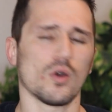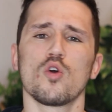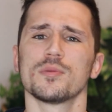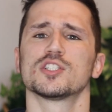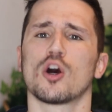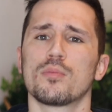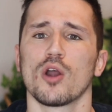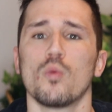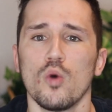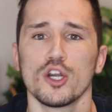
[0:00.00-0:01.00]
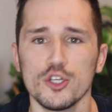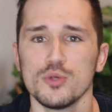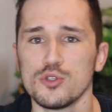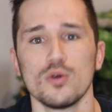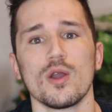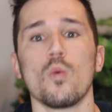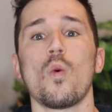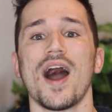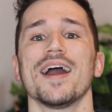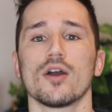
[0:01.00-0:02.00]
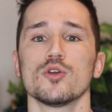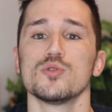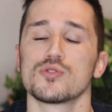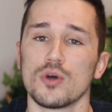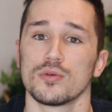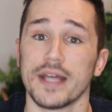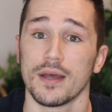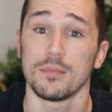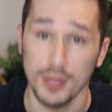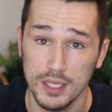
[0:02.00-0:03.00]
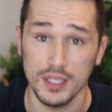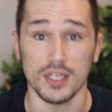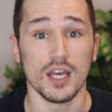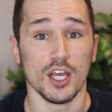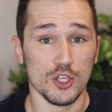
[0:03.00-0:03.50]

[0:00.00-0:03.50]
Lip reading: Ormondal. Bro, what are you doing? Why are you so damn picky?